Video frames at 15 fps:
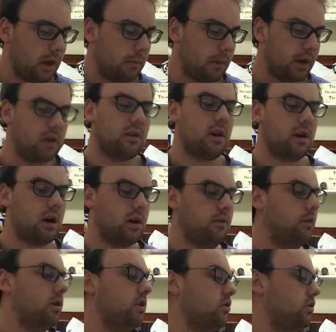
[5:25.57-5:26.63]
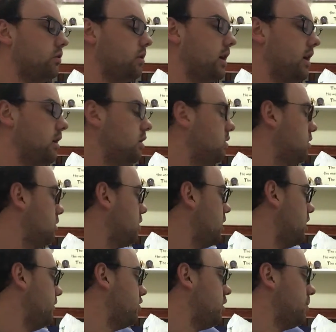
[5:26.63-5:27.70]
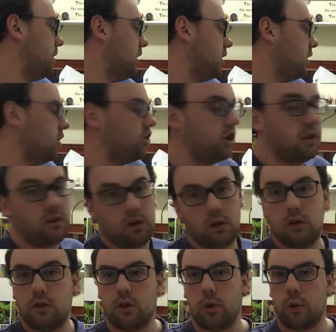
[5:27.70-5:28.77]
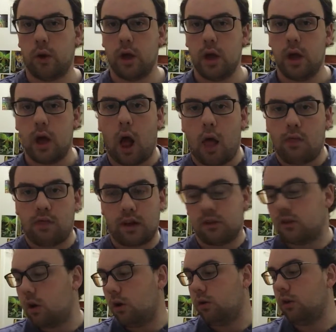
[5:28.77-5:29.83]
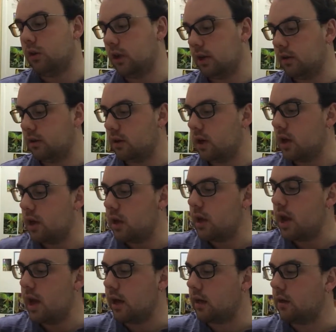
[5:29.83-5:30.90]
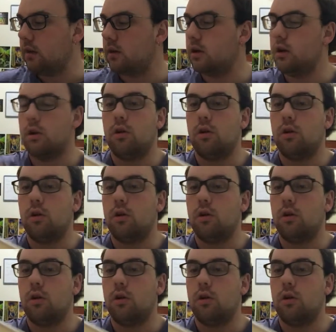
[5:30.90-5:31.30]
because I kind of want to do that kind of topic justice. So that's on the list. Next,